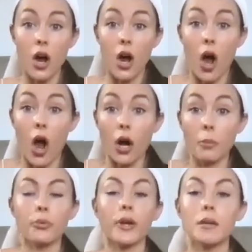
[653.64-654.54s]
our
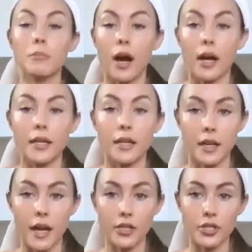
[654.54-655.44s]
brain-body
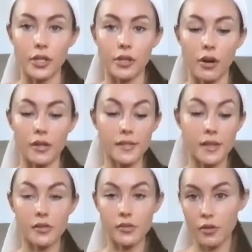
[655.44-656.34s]
connection, our
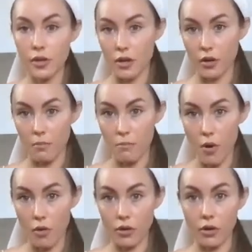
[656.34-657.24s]
sensory and our
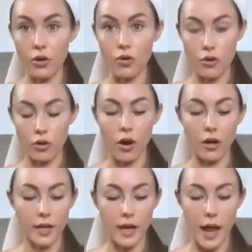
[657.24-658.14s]
motor
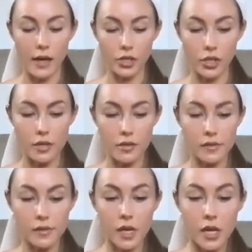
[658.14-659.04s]
neuron
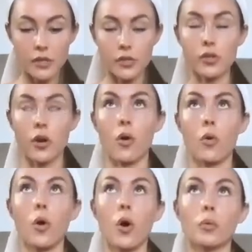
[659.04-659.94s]
connections.
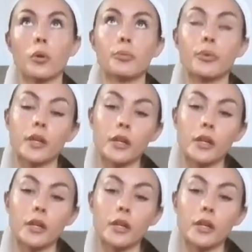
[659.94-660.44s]
So we're bringing